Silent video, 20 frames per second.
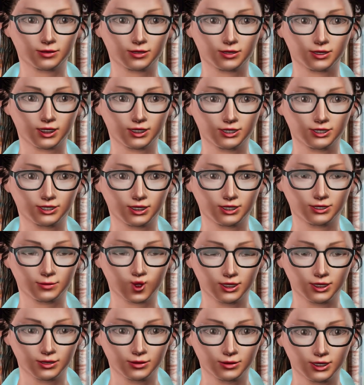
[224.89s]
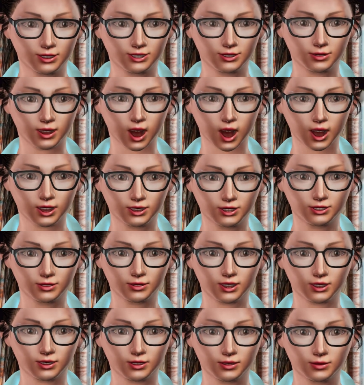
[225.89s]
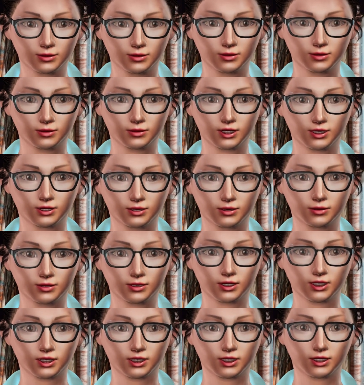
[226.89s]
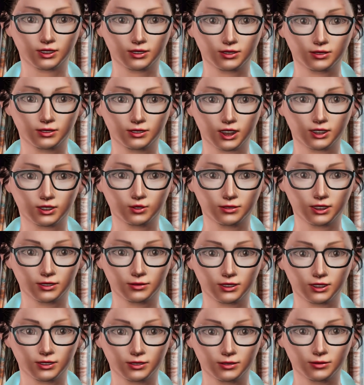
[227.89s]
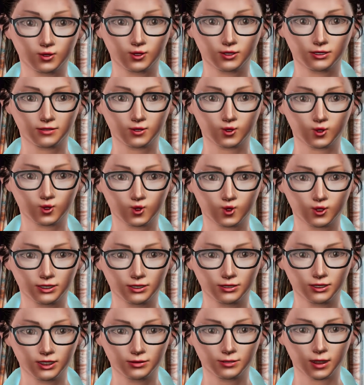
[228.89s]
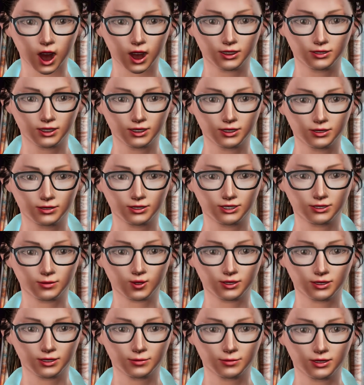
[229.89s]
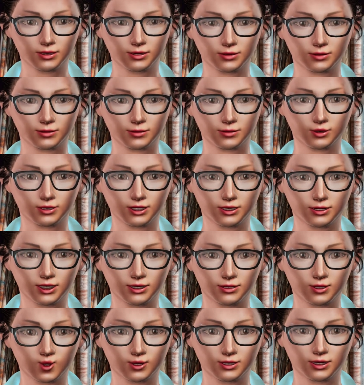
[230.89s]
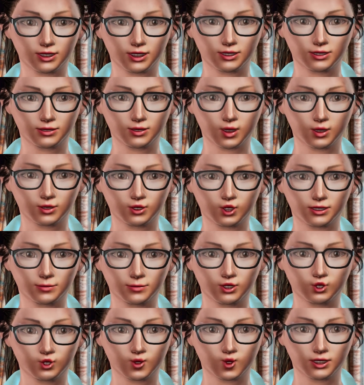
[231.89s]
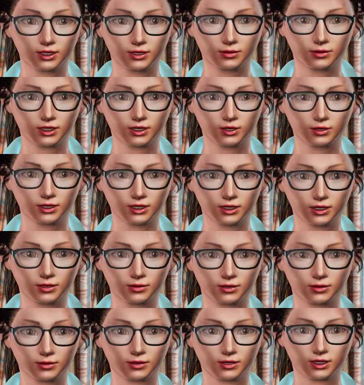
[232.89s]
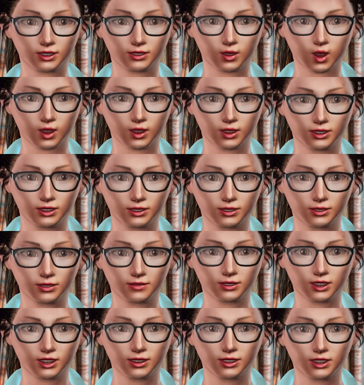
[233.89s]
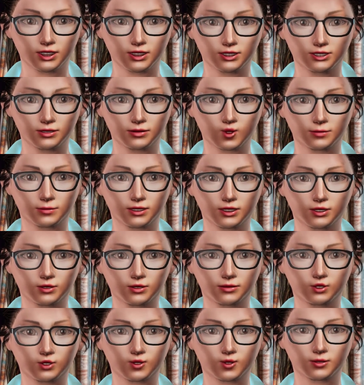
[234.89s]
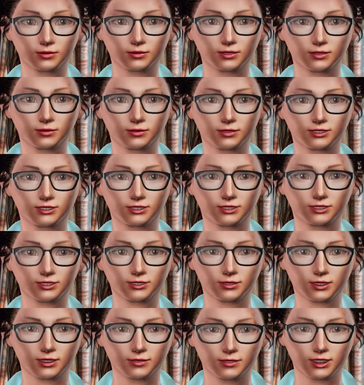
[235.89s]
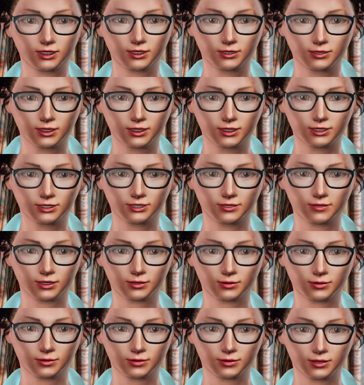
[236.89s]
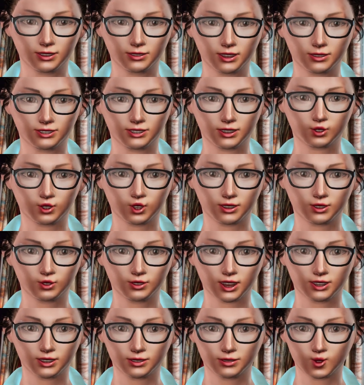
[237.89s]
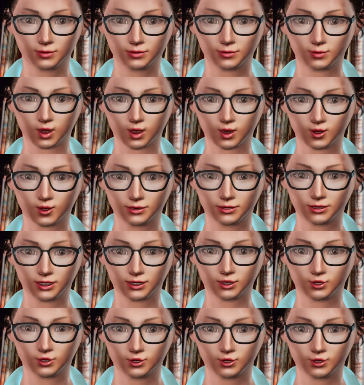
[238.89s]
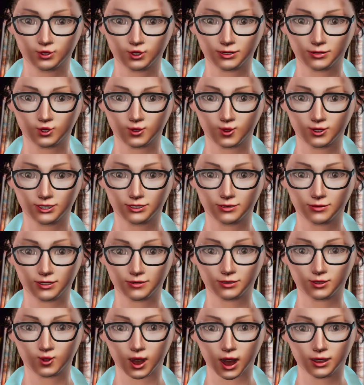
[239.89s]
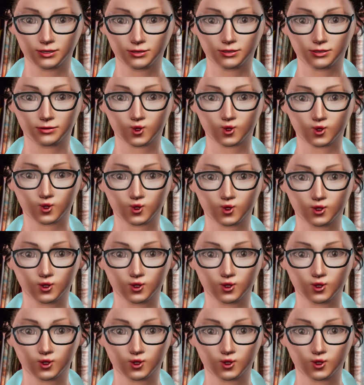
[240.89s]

This is where the else clause comes into play. The if part behaves in the same way we have already explained, with the difference that if that condition is not met, the code inside the else will be executed. So far we have seen how to execute a block of code if an instruction is fulfilled, or